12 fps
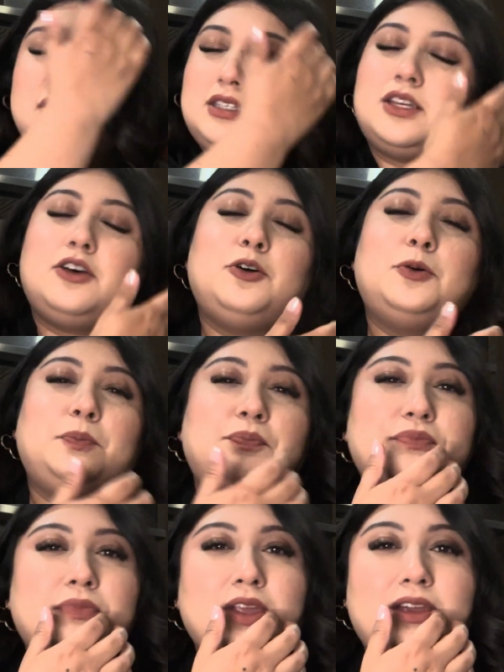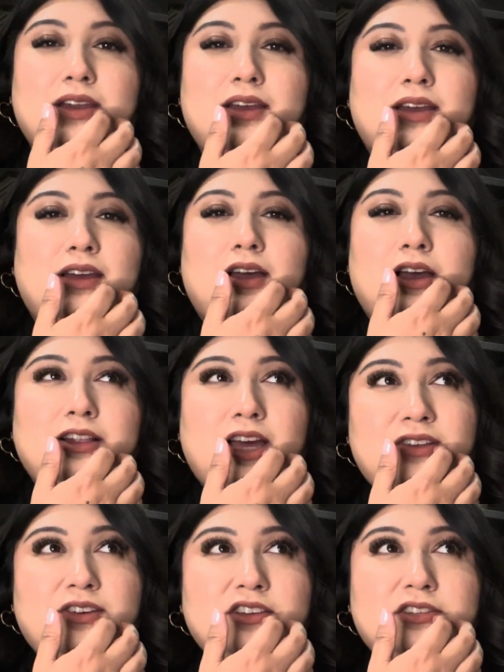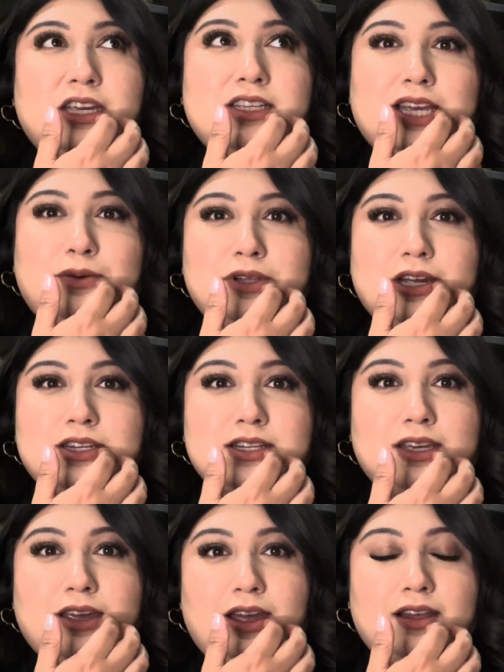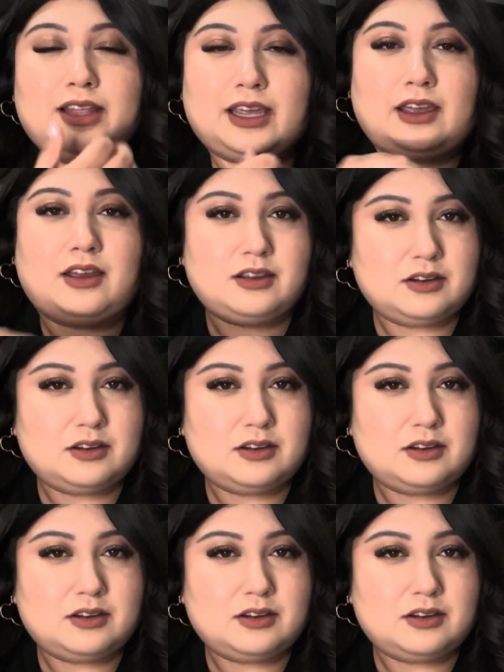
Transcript: So a lot of other things I would like to get, like,